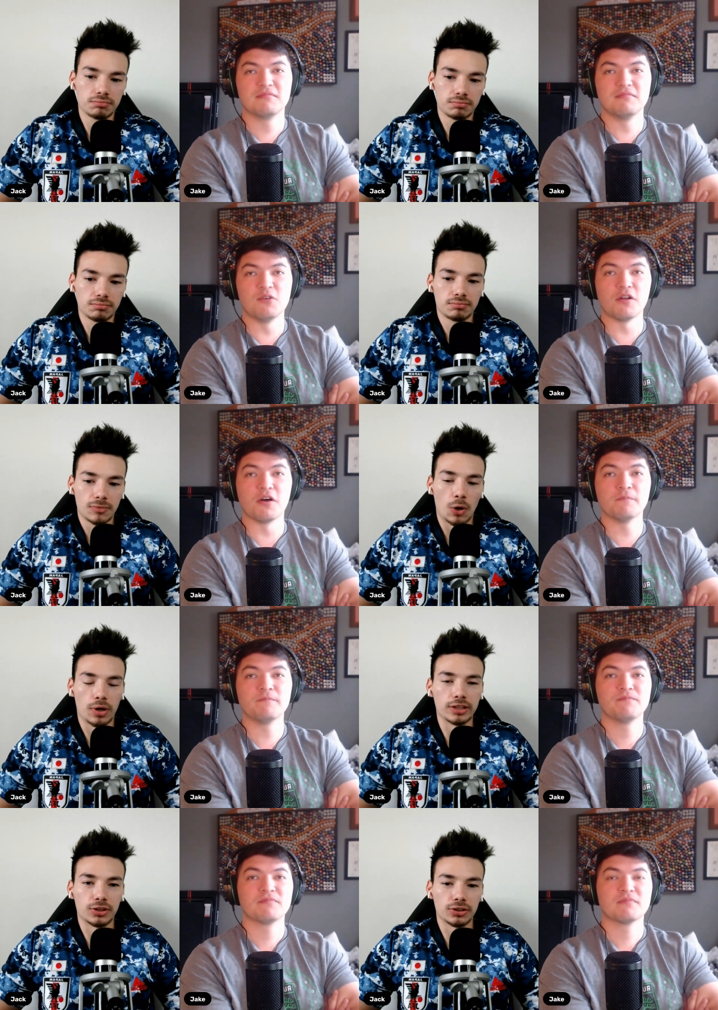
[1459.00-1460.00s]
Speaker 1: You know.
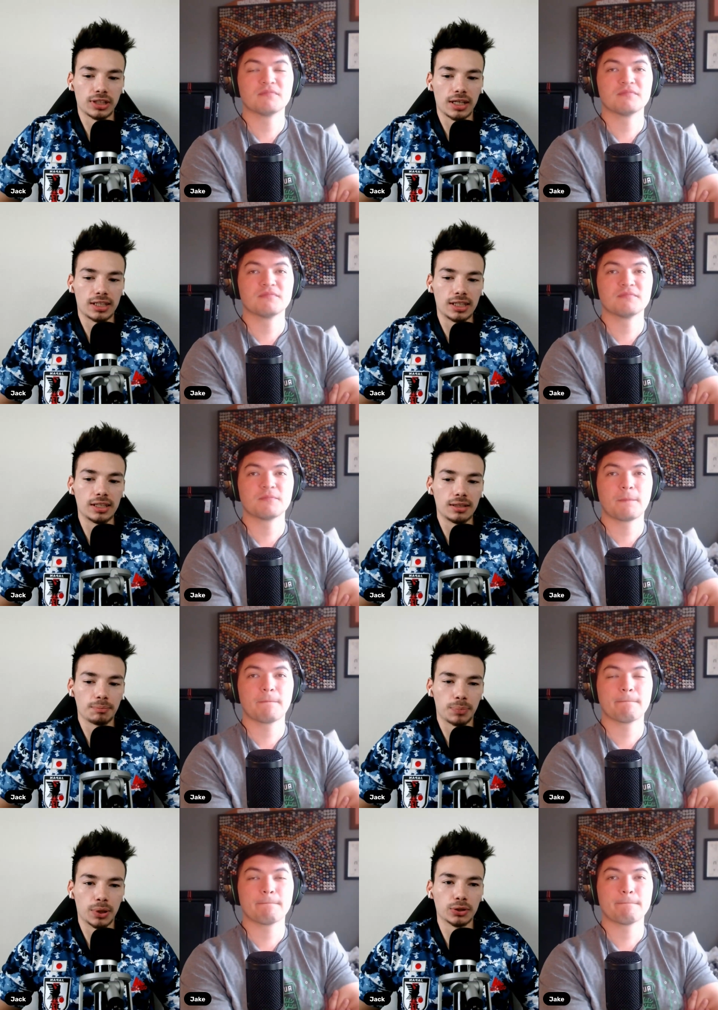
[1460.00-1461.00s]
Okay, so you're saying
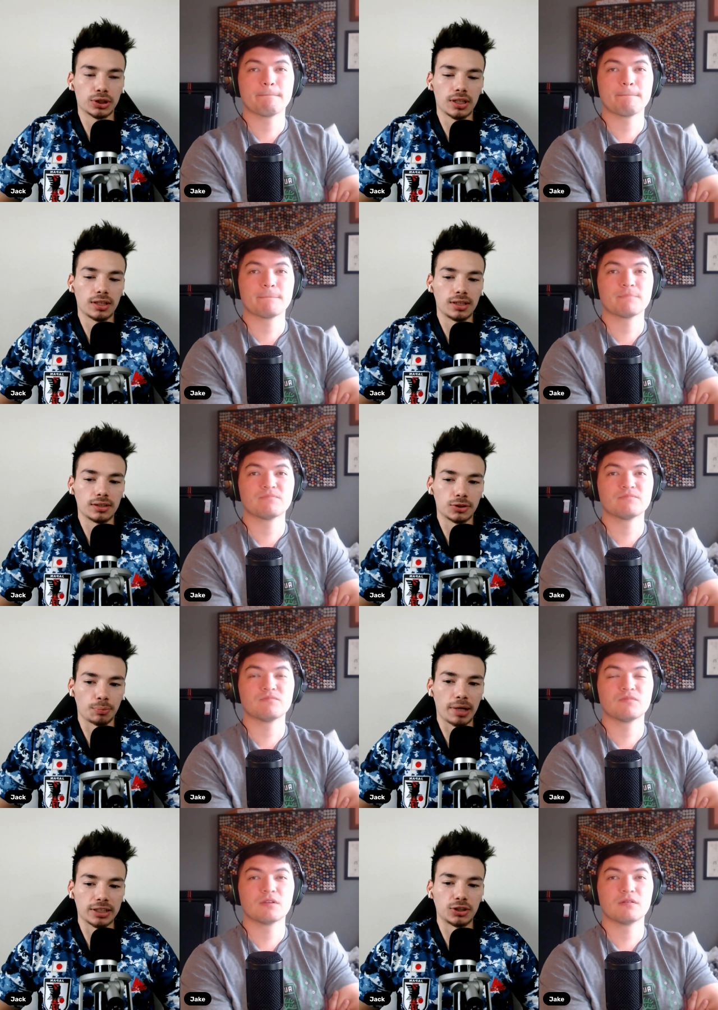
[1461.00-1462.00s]
he personally
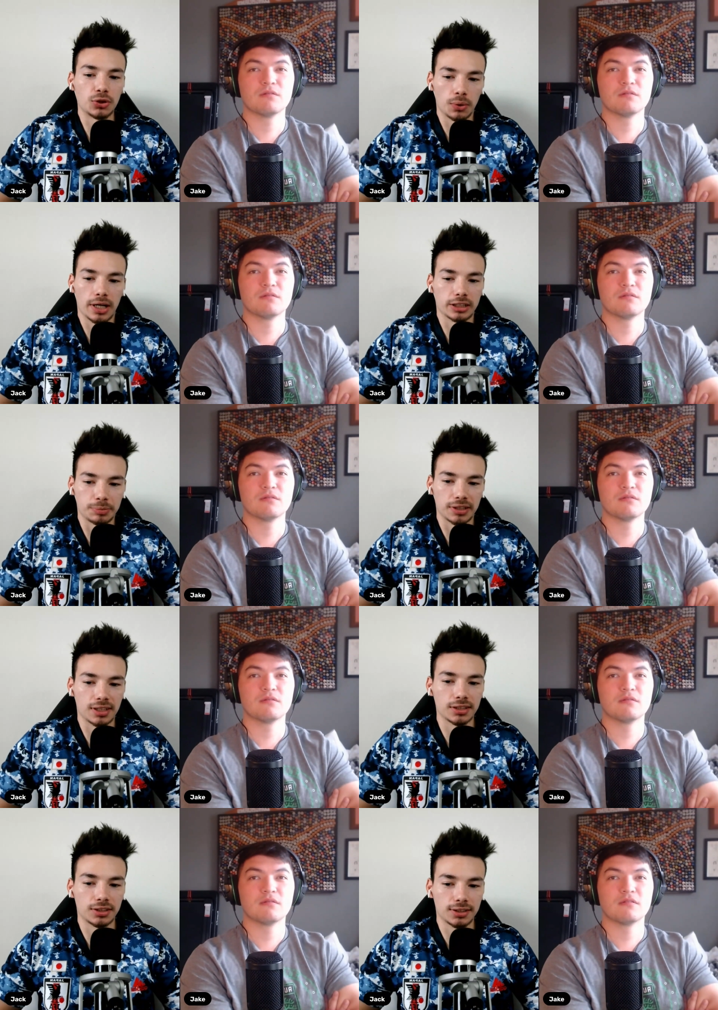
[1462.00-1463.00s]
surpassed your
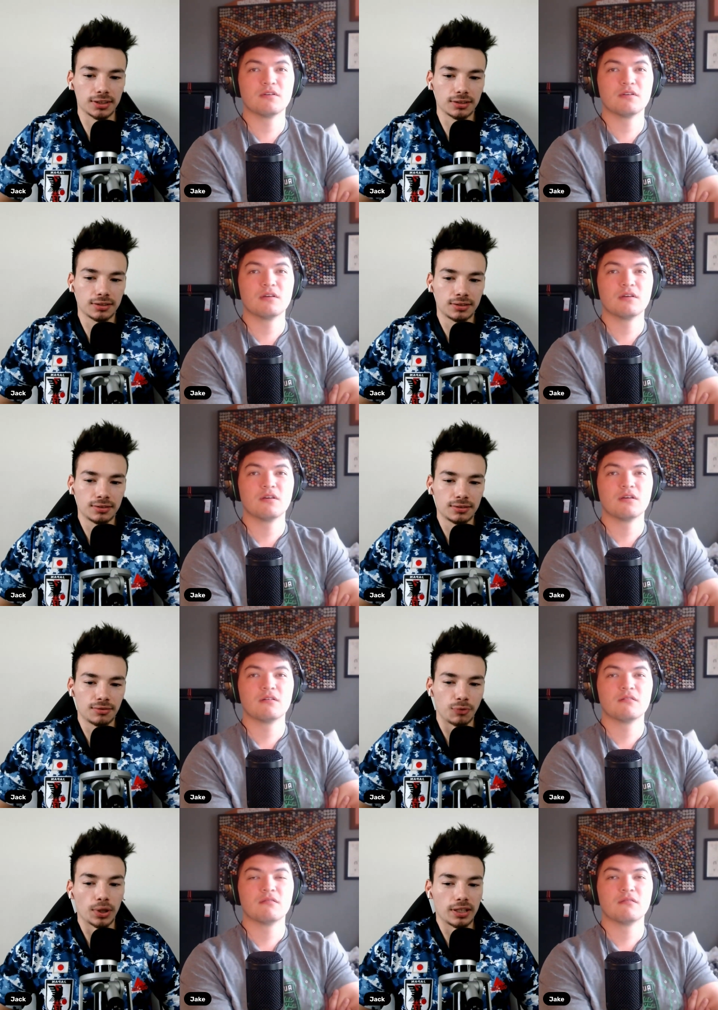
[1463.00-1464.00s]
expectations
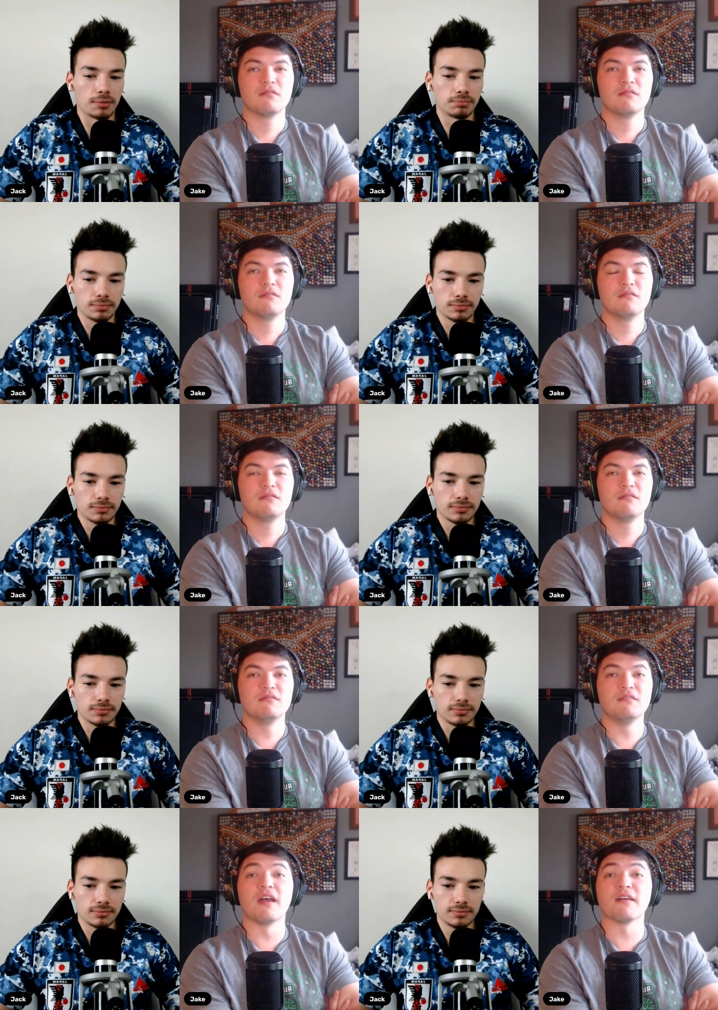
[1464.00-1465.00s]
for him.
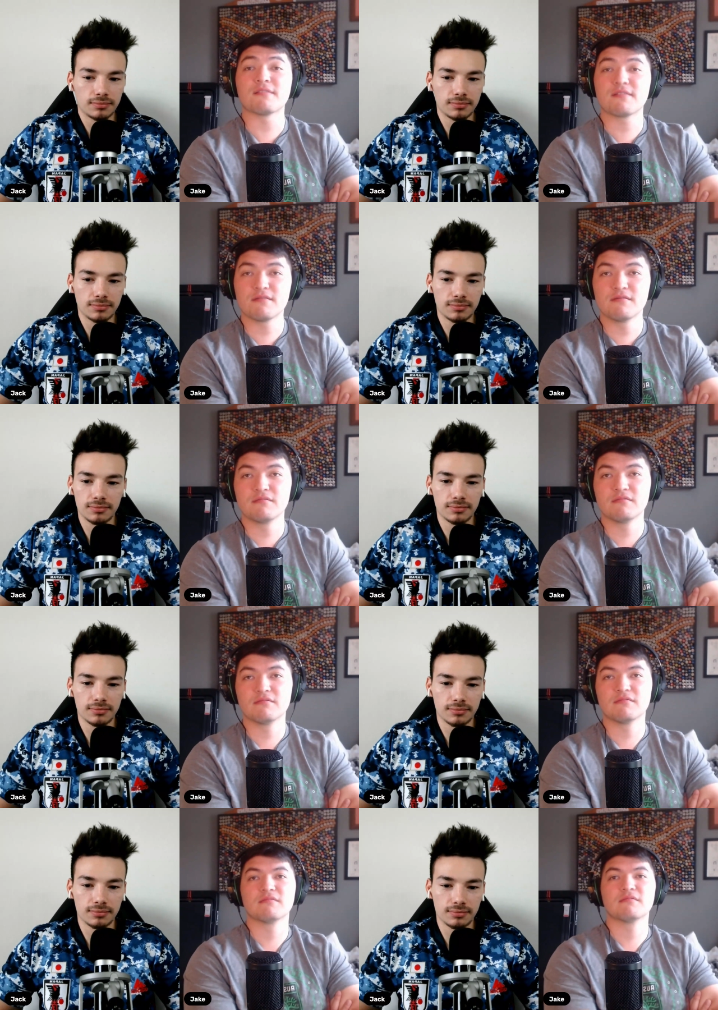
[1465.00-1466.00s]
Speaker 2: Yes.
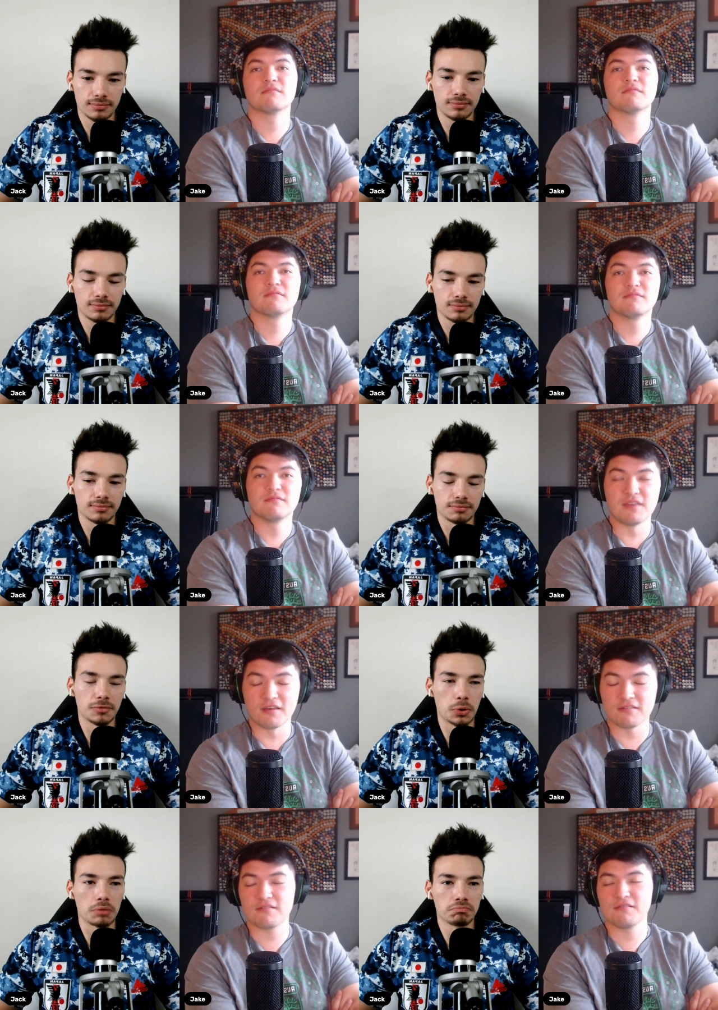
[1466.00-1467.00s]
Yes.
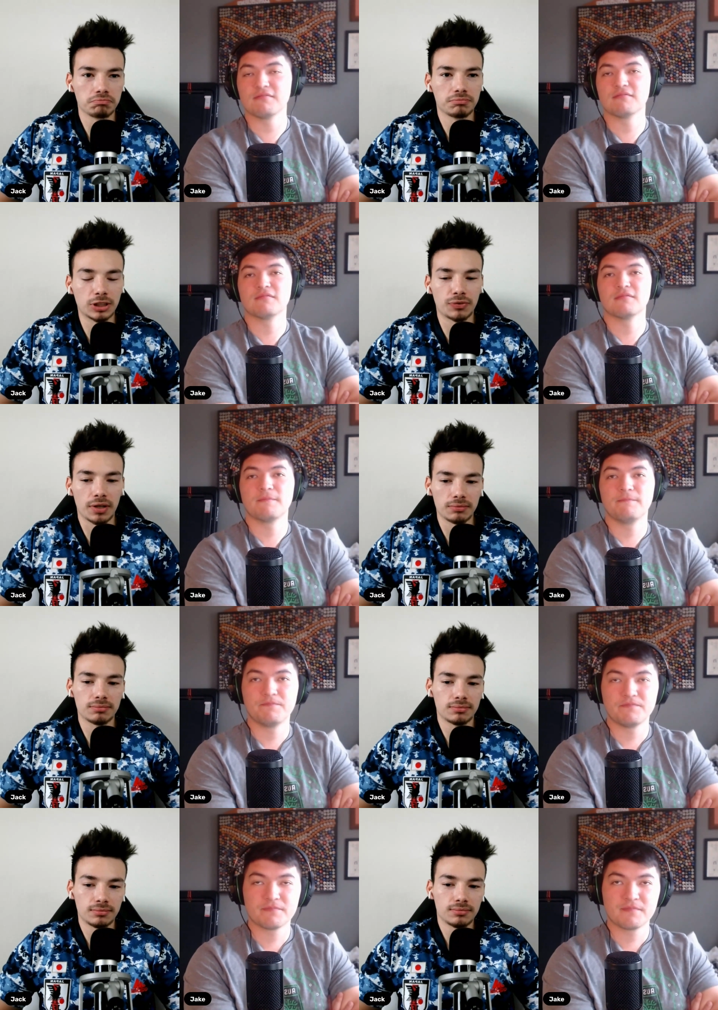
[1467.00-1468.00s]
Okay,
Speaker 1: that's fair.
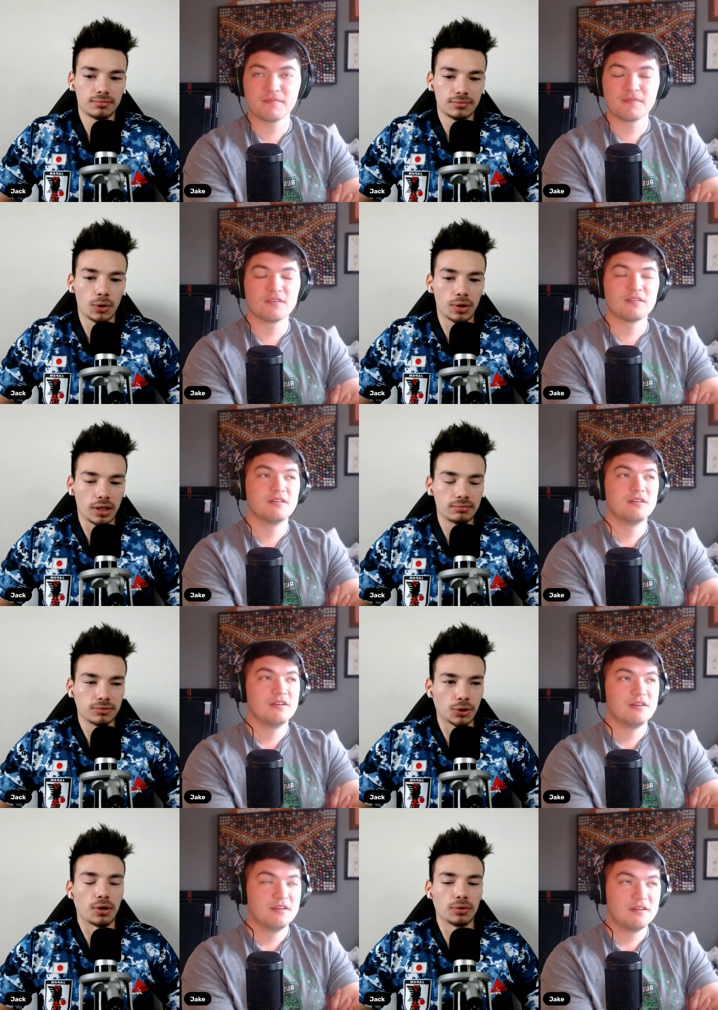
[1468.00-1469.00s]
Okay,
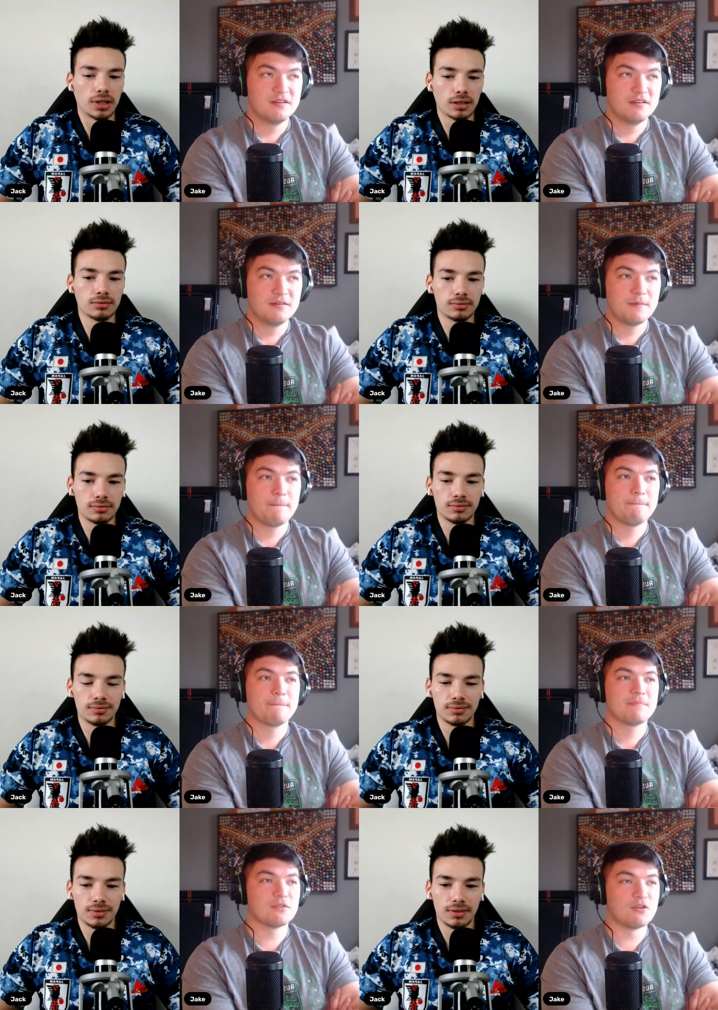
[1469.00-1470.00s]
so Gonda.
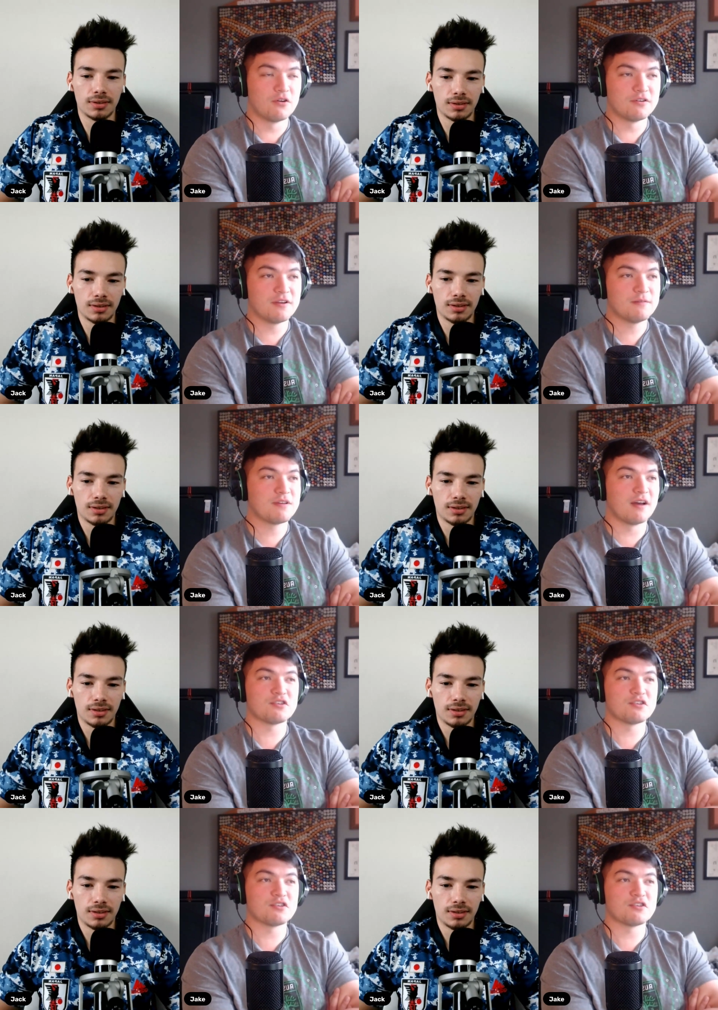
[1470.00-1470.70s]
Speaker 2: Gonda got